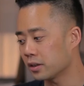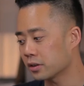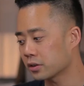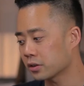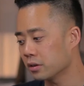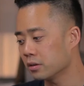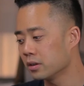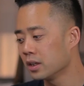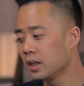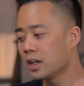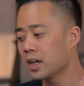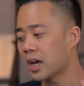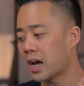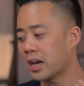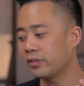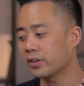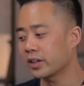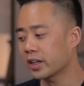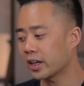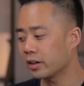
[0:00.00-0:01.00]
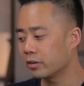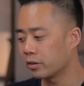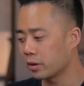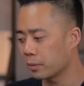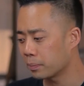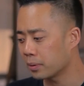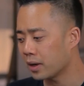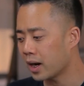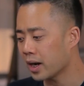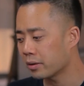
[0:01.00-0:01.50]
or so, and if you get your
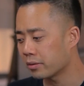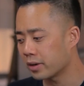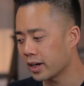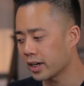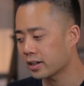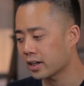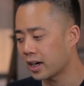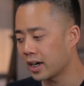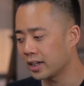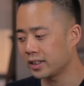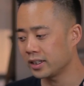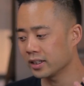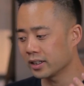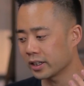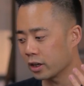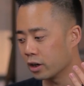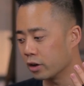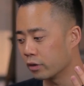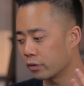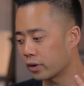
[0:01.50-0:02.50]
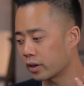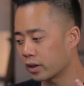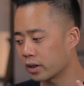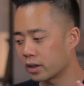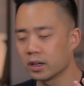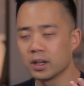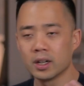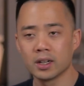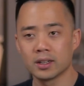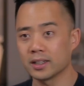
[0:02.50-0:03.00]
reply rate ideally
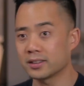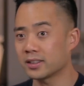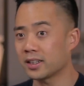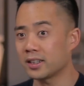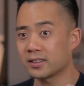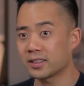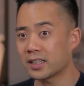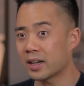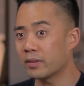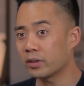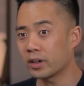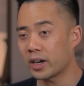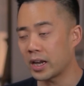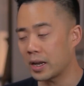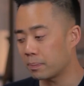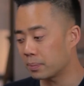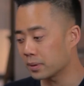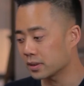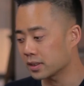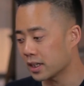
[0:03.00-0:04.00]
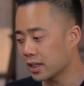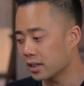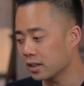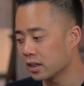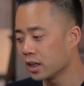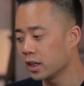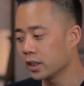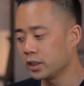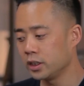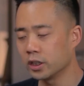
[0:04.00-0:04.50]
over, let's say 7 or 8%,
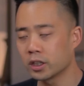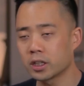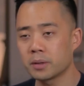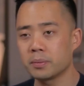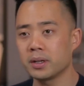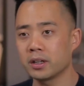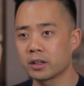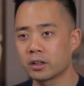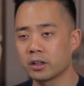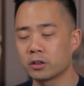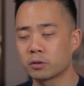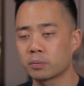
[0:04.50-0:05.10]
you're gonna be in a good